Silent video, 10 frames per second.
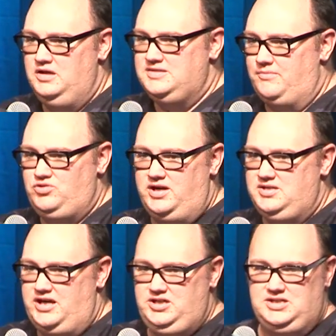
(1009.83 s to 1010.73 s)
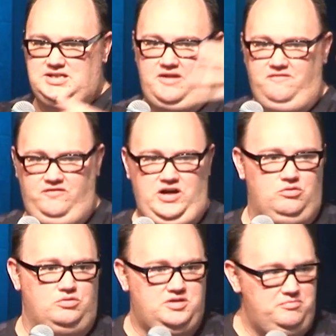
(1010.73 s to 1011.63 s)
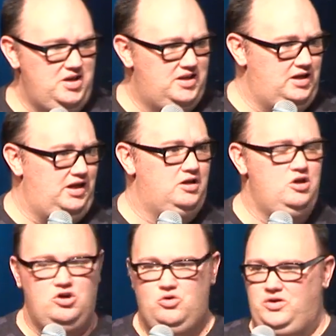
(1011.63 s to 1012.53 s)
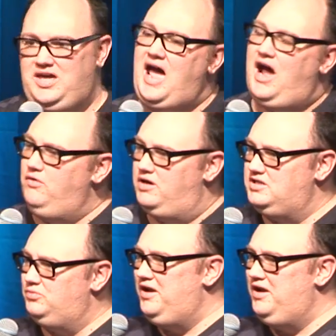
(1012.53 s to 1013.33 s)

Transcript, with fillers: Some translations say fear or timidity or cowardice.